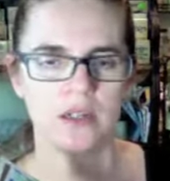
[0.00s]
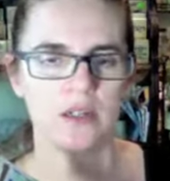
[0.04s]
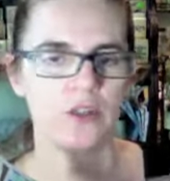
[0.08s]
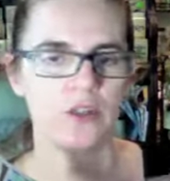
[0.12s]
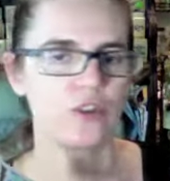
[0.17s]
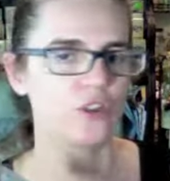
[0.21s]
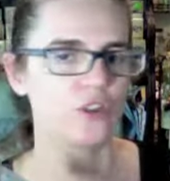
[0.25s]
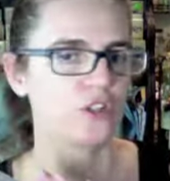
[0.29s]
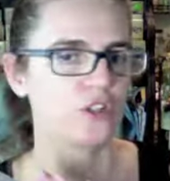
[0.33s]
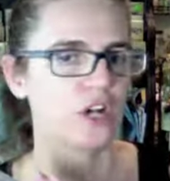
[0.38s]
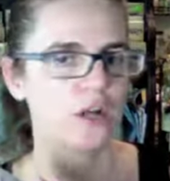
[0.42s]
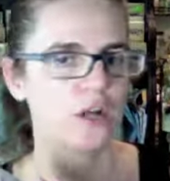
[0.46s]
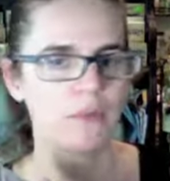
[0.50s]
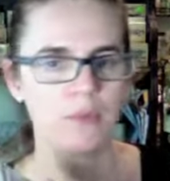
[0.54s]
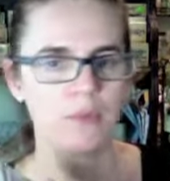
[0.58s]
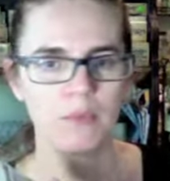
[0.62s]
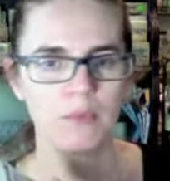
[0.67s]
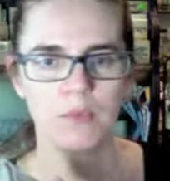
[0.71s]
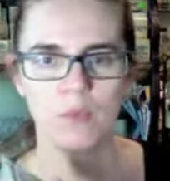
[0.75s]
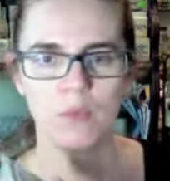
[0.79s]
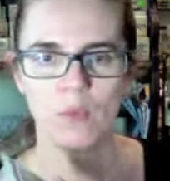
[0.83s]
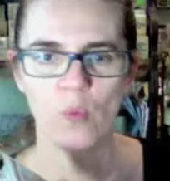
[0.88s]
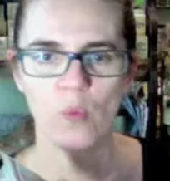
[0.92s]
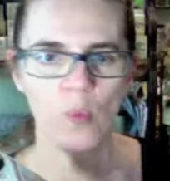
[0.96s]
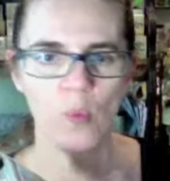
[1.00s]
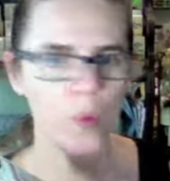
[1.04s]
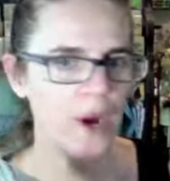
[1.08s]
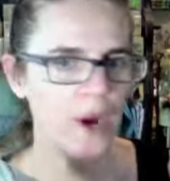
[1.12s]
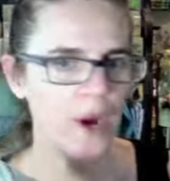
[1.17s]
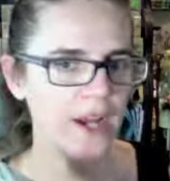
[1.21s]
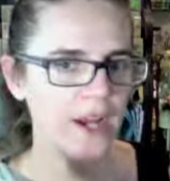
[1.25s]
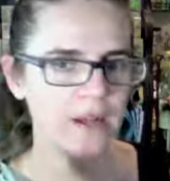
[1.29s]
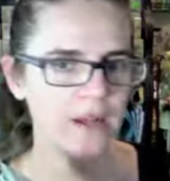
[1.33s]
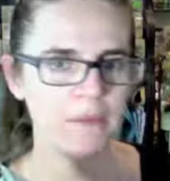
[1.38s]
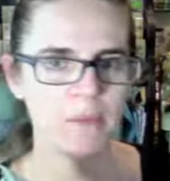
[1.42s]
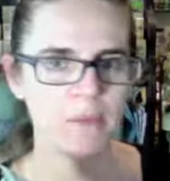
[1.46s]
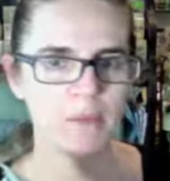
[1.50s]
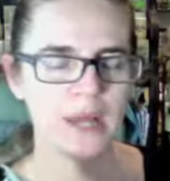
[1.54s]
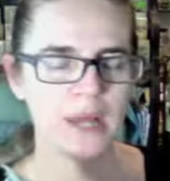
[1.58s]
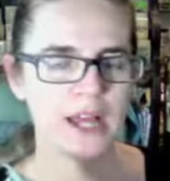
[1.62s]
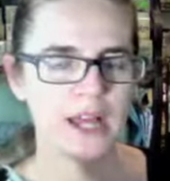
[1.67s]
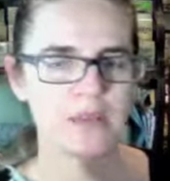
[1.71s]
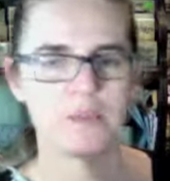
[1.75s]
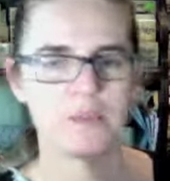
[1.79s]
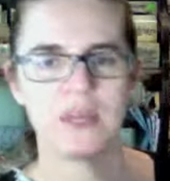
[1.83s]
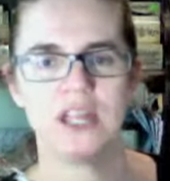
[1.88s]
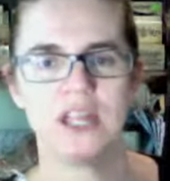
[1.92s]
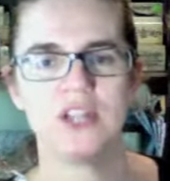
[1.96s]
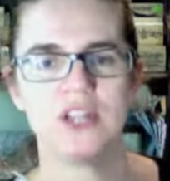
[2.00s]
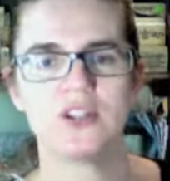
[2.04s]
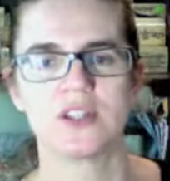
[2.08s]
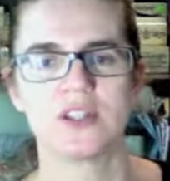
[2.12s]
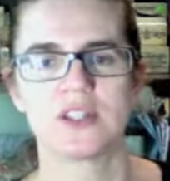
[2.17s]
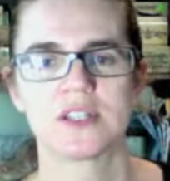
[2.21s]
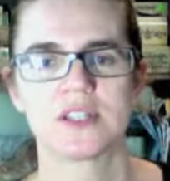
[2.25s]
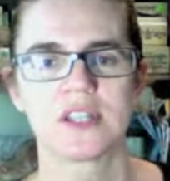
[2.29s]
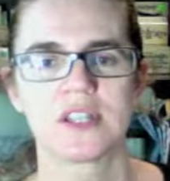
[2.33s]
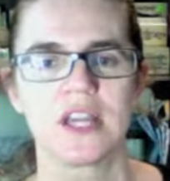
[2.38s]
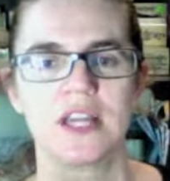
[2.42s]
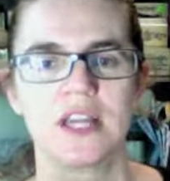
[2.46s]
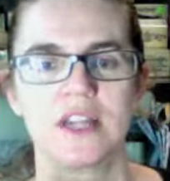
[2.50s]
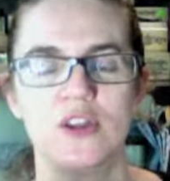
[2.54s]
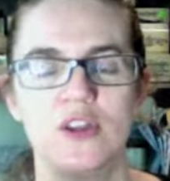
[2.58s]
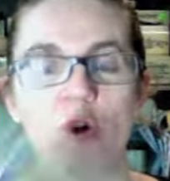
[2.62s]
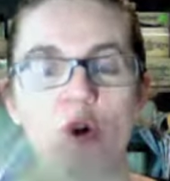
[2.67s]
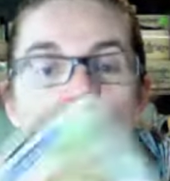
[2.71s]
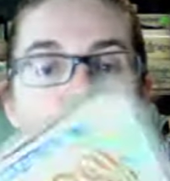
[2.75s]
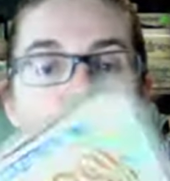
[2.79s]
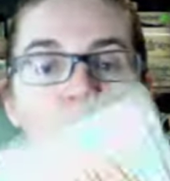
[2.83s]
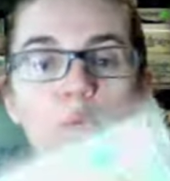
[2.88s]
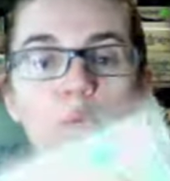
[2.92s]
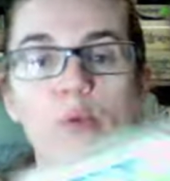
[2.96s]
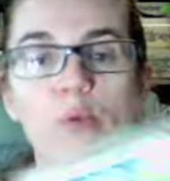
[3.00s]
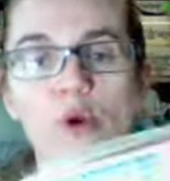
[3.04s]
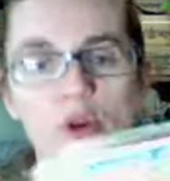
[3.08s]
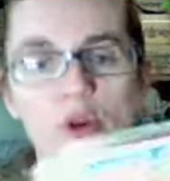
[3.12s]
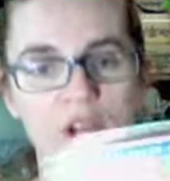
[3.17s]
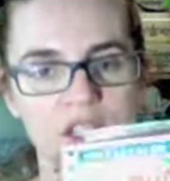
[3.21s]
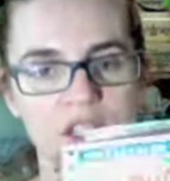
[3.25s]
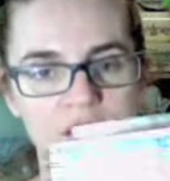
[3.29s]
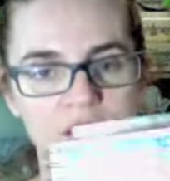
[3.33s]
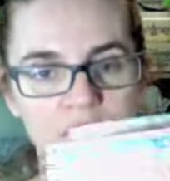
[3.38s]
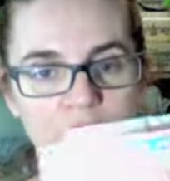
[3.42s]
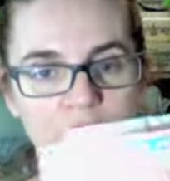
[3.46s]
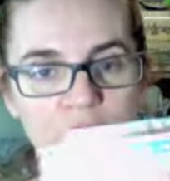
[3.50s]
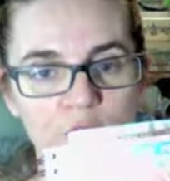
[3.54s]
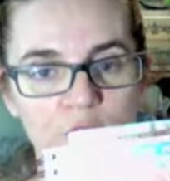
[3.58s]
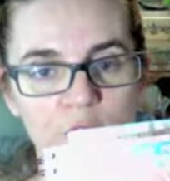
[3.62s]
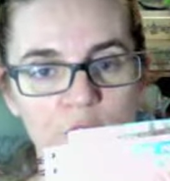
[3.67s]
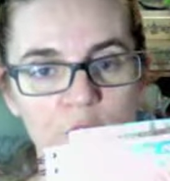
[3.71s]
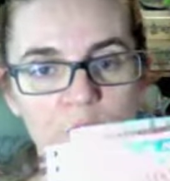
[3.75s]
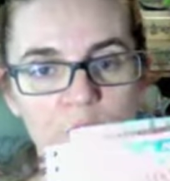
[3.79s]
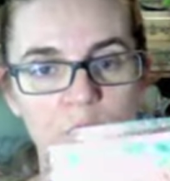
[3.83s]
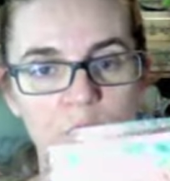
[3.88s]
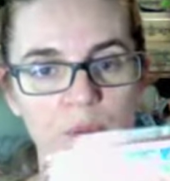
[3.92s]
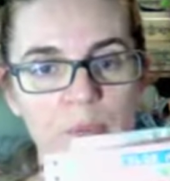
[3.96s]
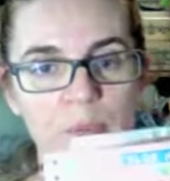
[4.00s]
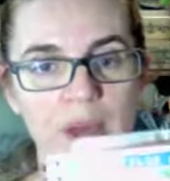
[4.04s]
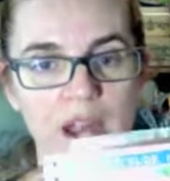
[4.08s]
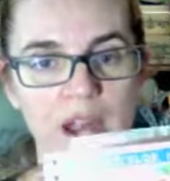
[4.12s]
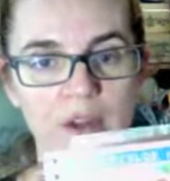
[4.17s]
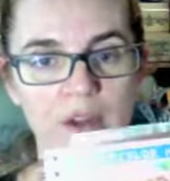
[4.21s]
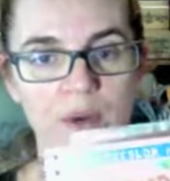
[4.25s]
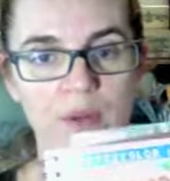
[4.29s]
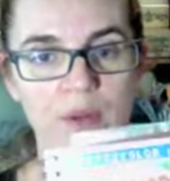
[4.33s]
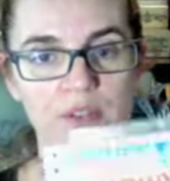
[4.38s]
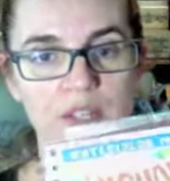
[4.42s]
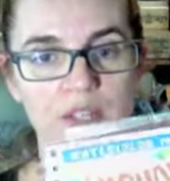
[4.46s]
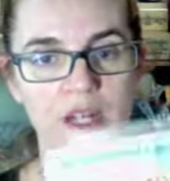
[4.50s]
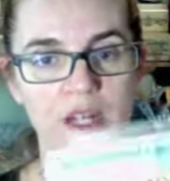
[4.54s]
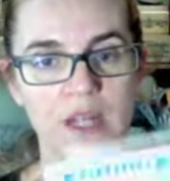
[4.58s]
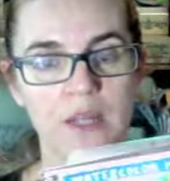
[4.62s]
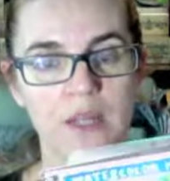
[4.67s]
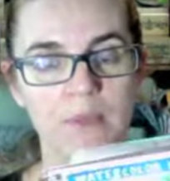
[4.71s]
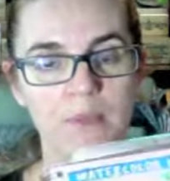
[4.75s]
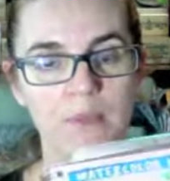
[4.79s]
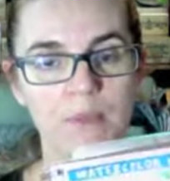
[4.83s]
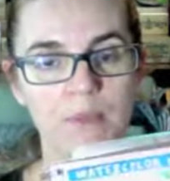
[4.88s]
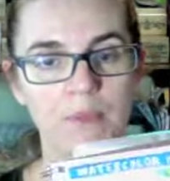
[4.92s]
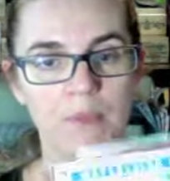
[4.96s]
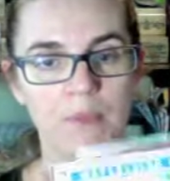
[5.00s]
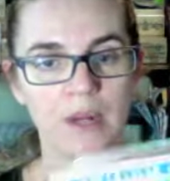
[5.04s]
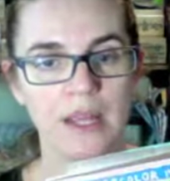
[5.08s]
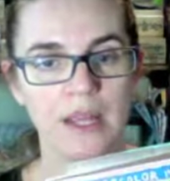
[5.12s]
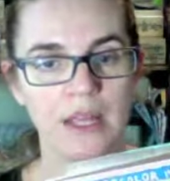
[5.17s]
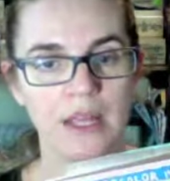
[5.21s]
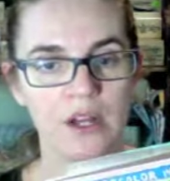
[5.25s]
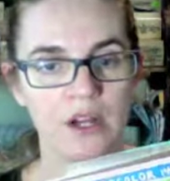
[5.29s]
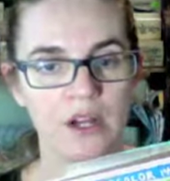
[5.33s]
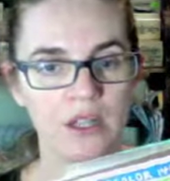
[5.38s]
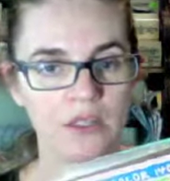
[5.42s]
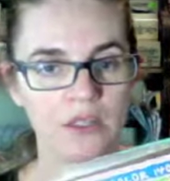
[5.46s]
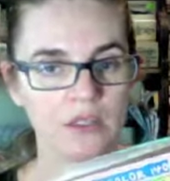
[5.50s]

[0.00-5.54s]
They're not white blank pages, and the whole book is filled with backgrounds that I can play on.